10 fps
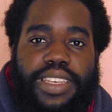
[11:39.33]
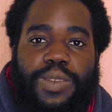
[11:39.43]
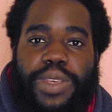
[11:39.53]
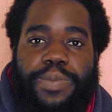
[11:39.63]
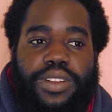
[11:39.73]

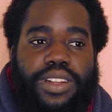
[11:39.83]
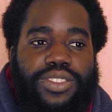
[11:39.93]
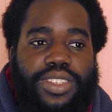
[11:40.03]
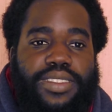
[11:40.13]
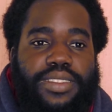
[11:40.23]
these people are
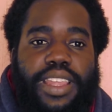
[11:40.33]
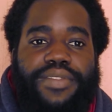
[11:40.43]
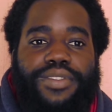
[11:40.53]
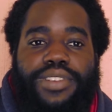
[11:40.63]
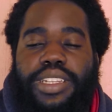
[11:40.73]
just
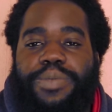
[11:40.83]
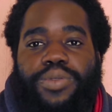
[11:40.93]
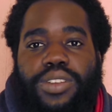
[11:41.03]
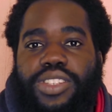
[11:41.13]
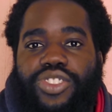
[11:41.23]
never really
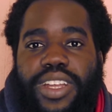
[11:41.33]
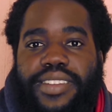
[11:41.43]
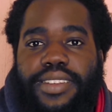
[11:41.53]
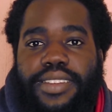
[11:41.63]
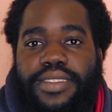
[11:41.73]
brought to
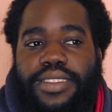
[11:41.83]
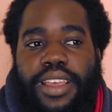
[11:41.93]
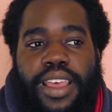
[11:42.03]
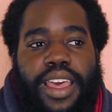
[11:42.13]
justice.